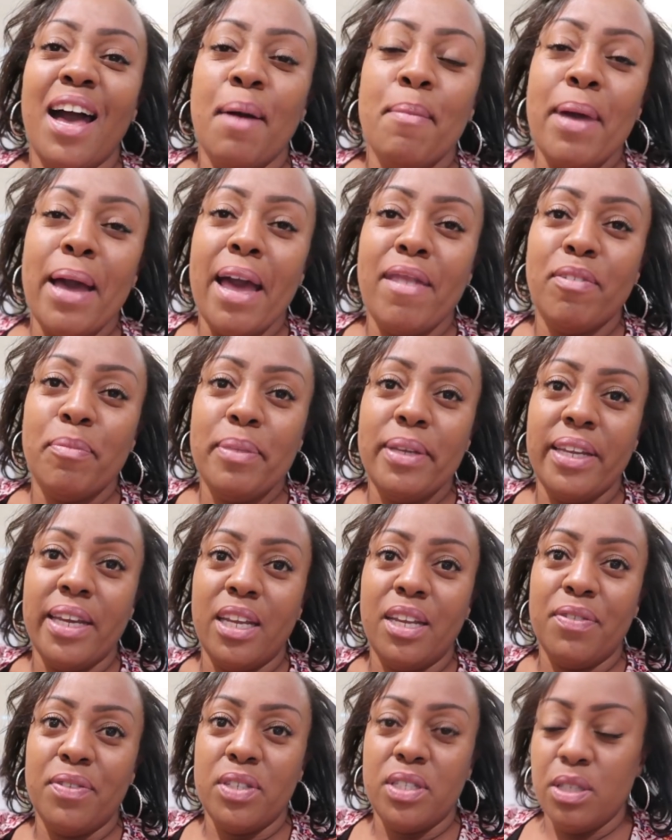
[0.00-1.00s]
I might have a
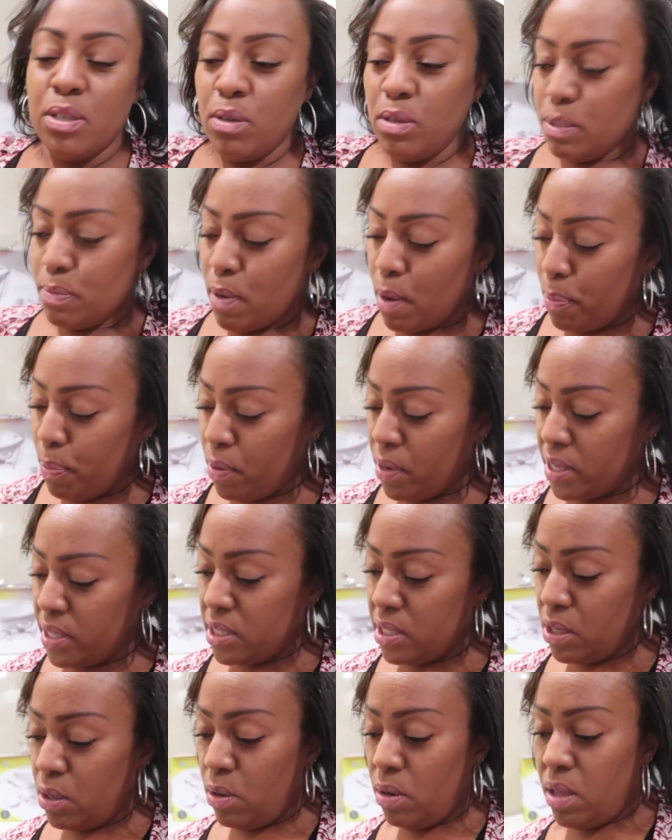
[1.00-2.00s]
banana for 0 smart
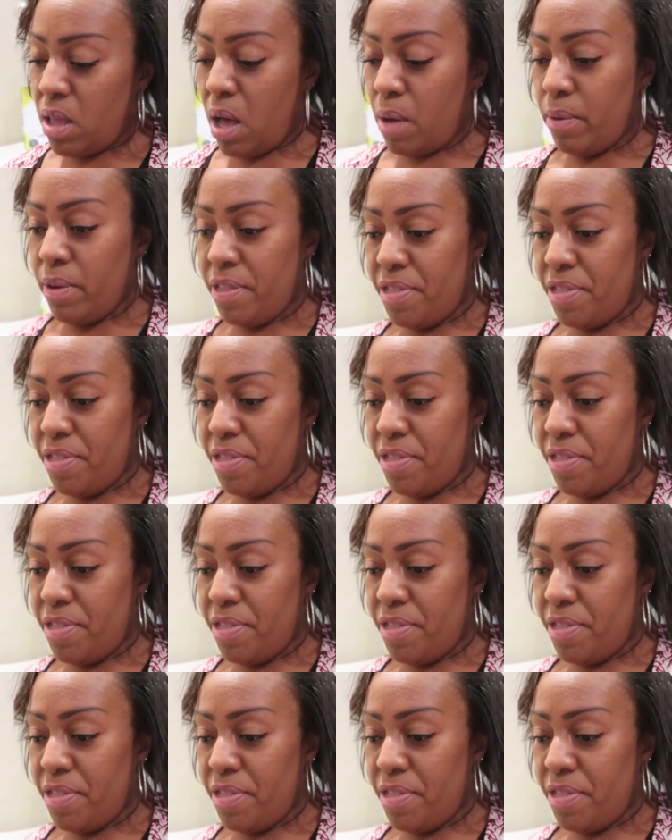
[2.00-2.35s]
points to go along